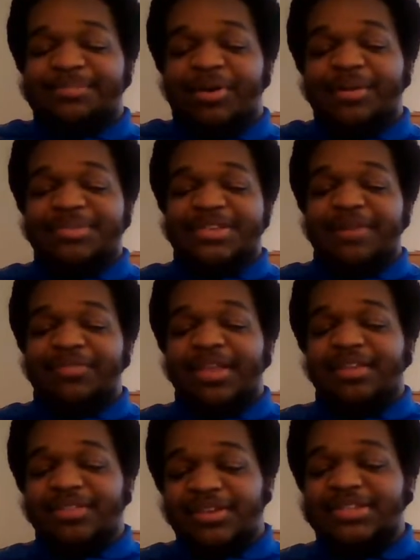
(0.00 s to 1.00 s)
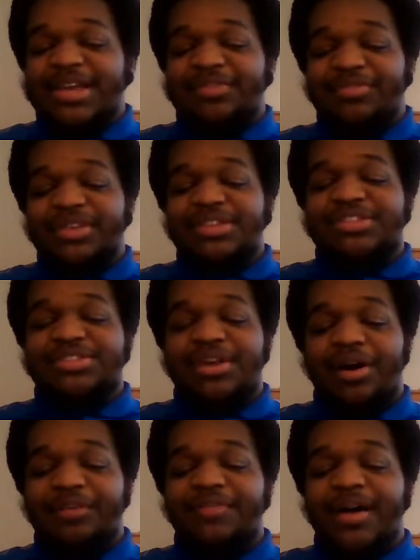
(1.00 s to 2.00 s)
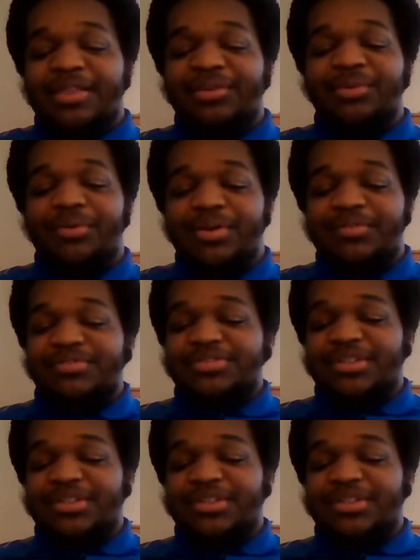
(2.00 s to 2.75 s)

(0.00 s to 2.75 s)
Promised Neverland looks like a really soft allegory for